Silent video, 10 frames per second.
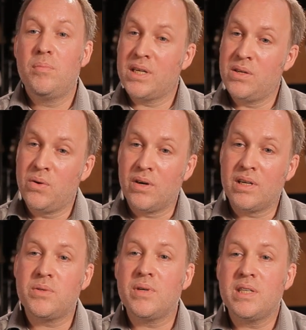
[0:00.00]
but an
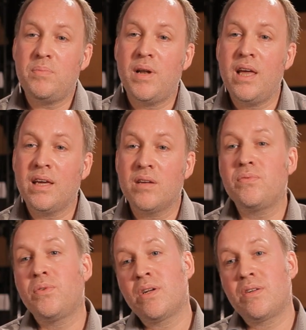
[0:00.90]
orchestra is playing in
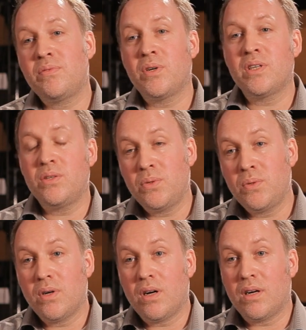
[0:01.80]
442
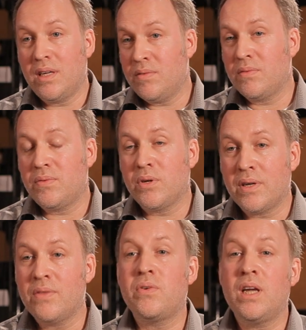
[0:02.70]
or even
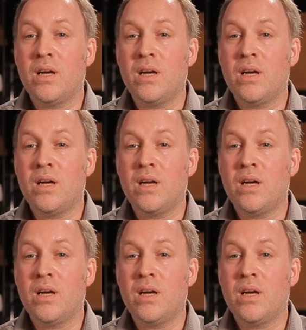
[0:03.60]
43